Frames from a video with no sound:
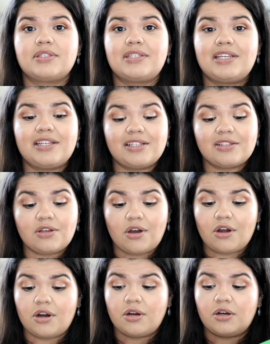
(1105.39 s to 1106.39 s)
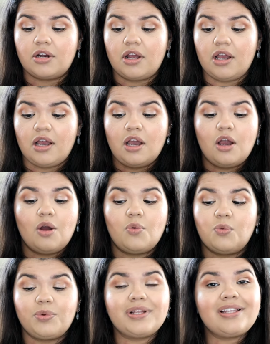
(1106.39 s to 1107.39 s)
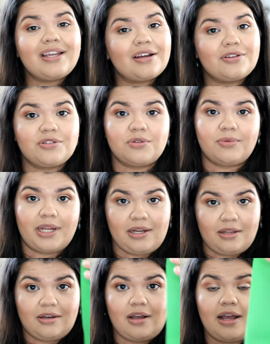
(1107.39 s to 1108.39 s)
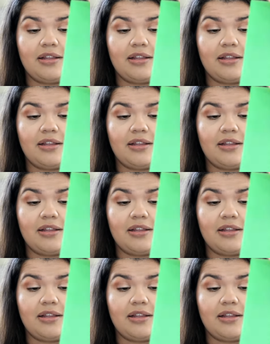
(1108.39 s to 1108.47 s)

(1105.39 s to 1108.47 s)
These are really underrated.